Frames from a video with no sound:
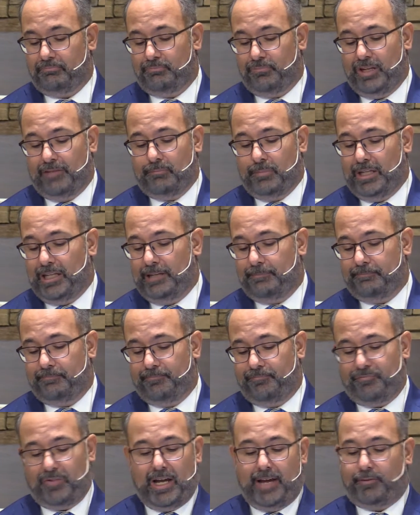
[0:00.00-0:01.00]
Give me
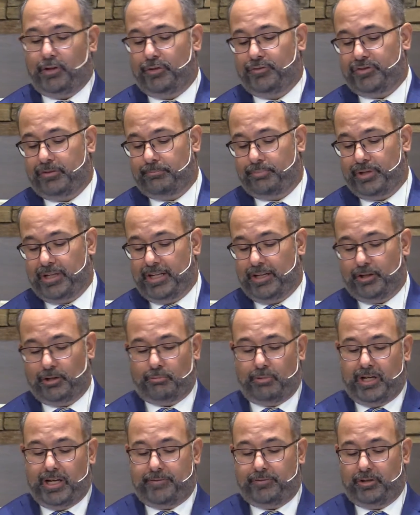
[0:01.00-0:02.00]
5 loaves of bread or
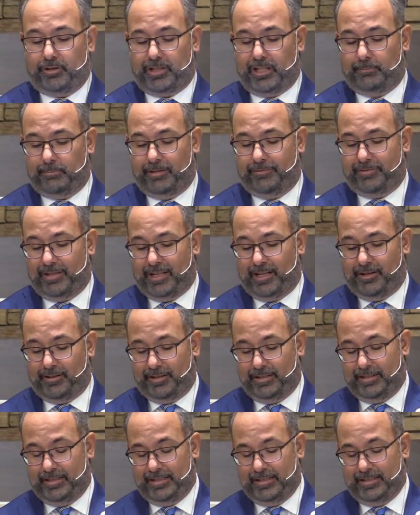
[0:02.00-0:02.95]
whatever can be found."